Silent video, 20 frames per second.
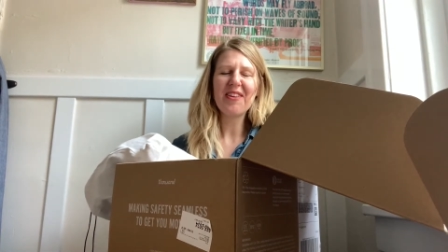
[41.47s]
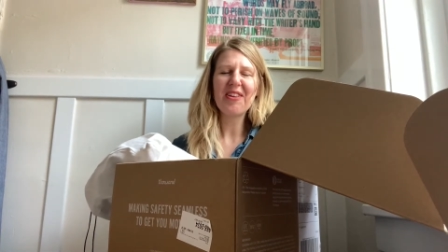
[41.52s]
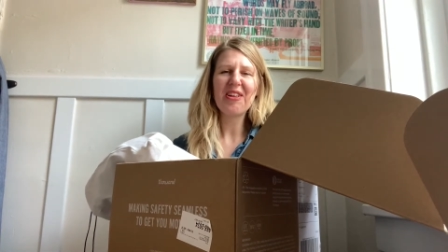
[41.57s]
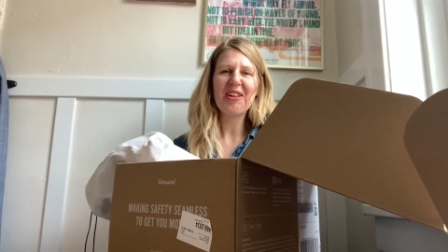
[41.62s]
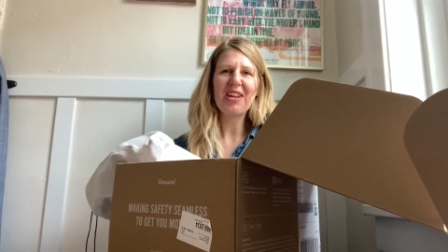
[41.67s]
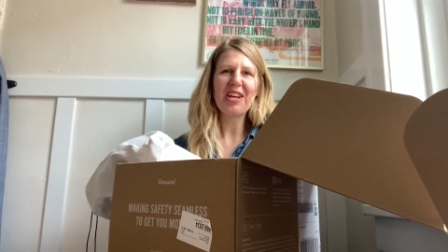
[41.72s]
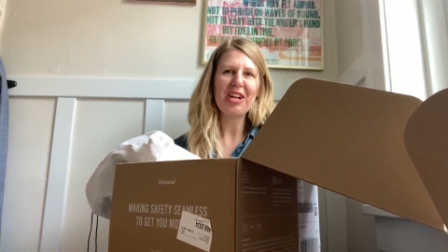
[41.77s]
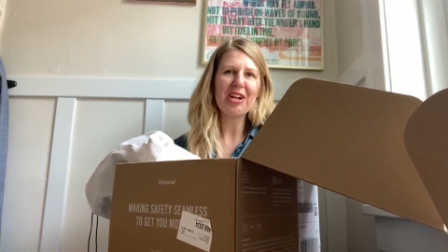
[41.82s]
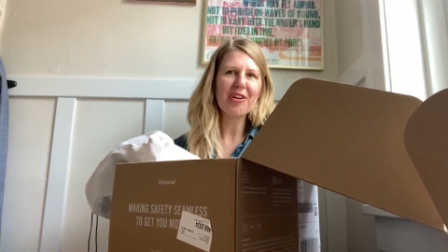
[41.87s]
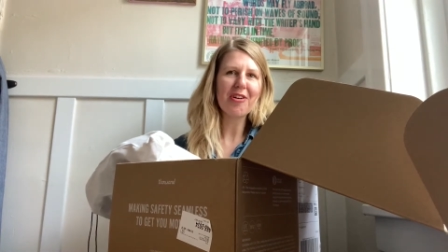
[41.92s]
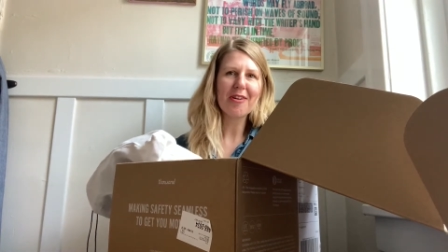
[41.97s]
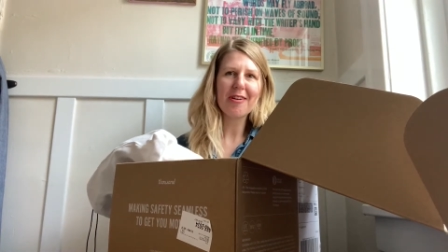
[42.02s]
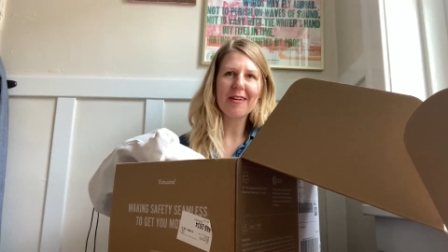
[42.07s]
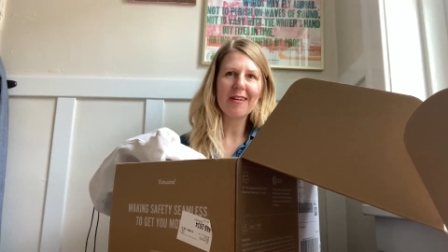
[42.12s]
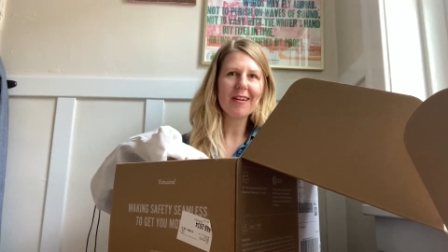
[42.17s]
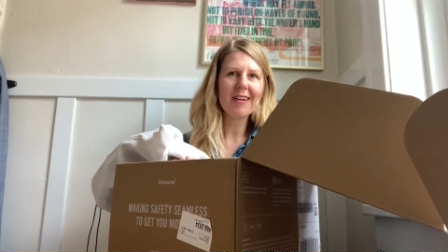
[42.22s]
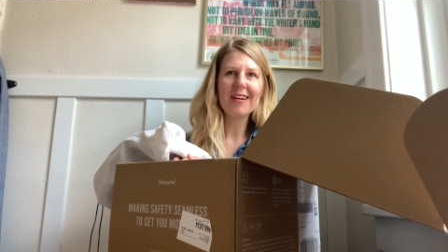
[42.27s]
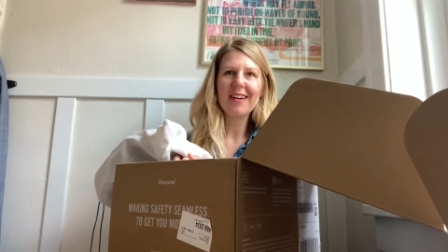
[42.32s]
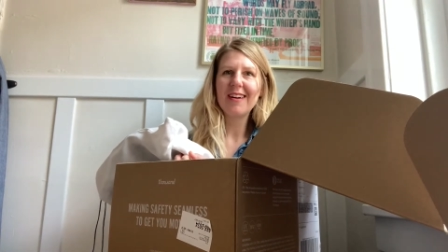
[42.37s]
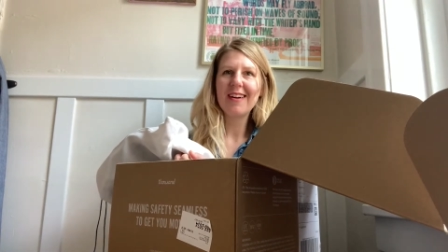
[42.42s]

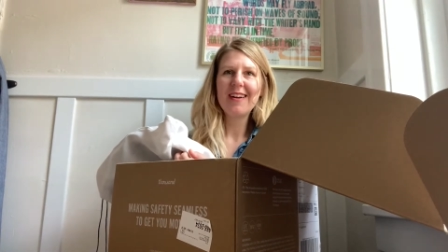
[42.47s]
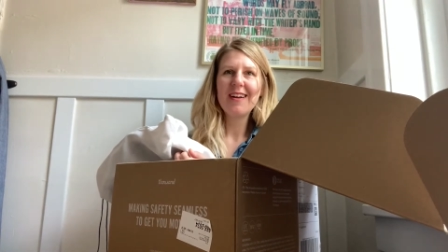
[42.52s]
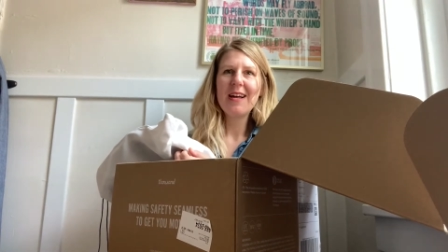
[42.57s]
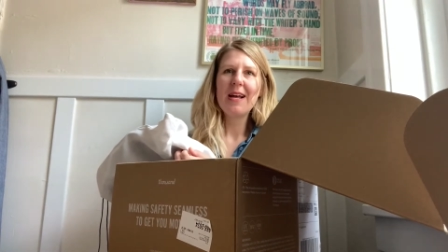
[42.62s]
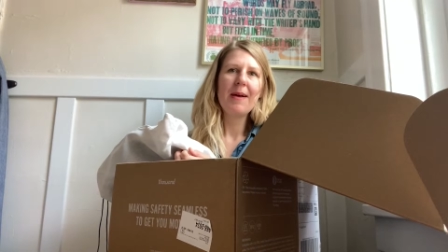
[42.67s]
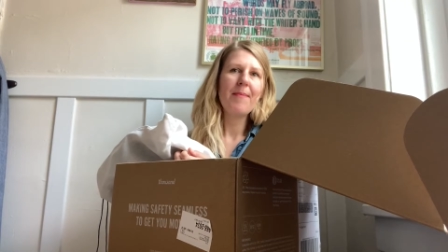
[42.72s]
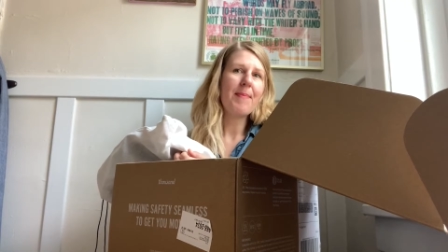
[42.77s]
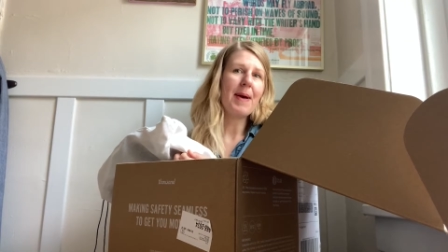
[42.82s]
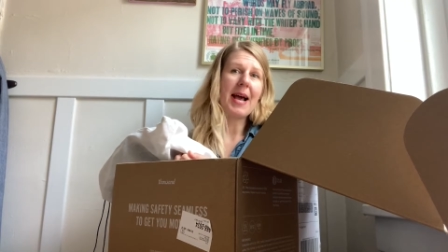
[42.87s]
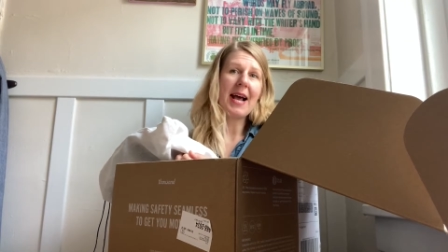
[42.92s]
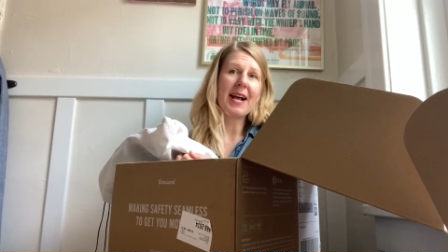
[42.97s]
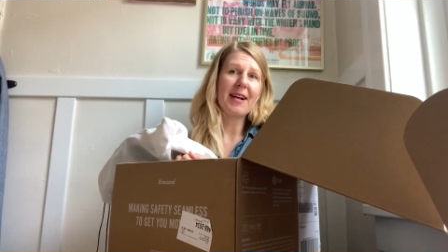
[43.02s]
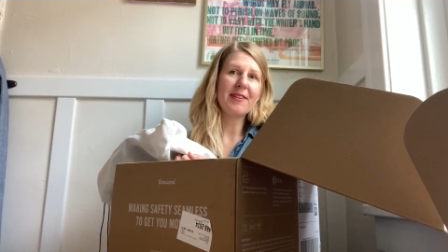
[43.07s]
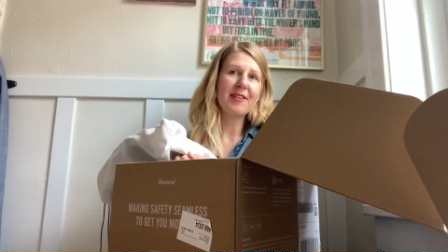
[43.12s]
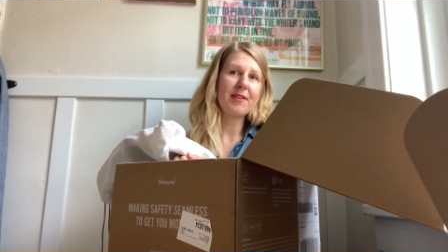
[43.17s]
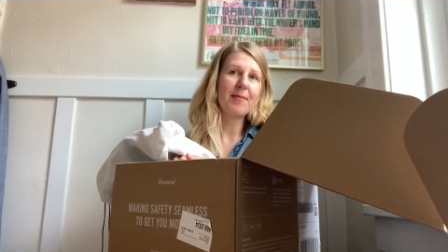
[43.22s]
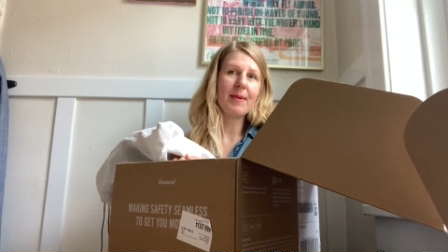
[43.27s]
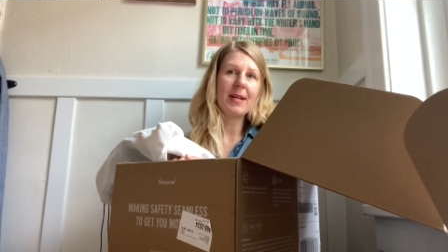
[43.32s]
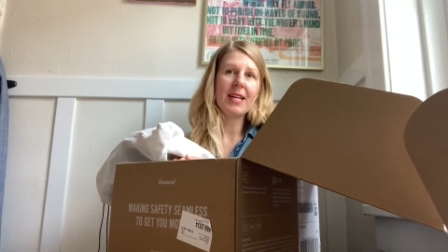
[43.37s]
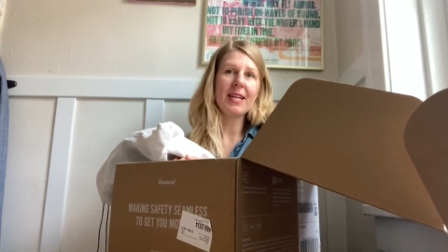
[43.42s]
gear bags
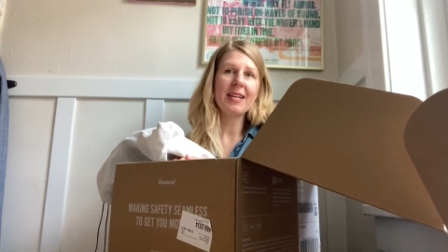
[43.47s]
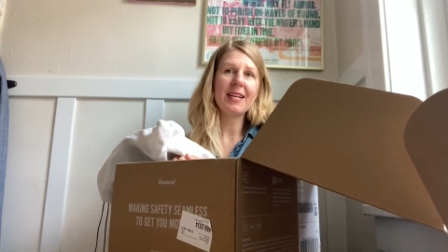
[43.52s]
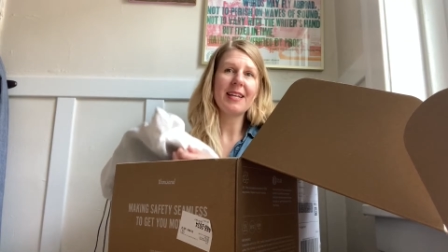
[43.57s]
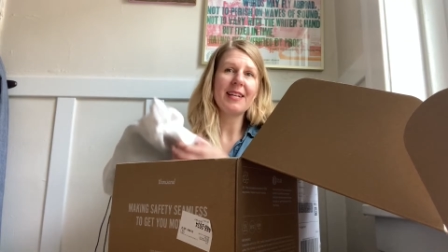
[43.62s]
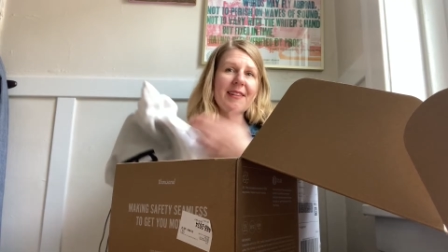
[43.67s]
to me.